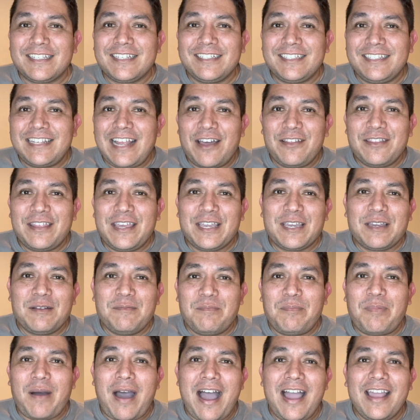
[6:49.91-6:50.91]
because now they can
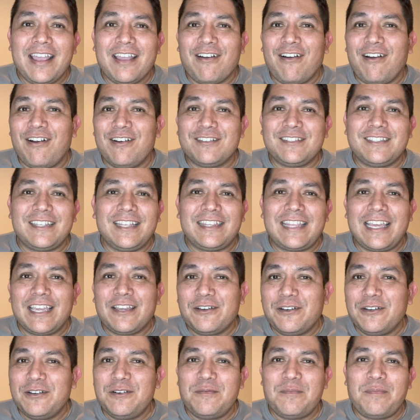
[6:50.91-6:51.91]
buy cards that they
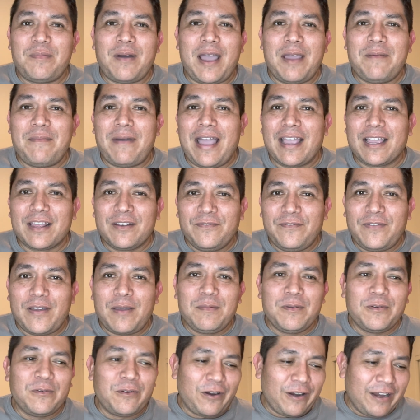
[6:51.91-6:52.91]
couldn't buy back in
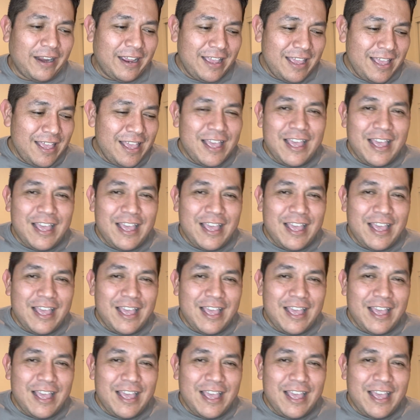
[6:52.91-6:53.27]
February.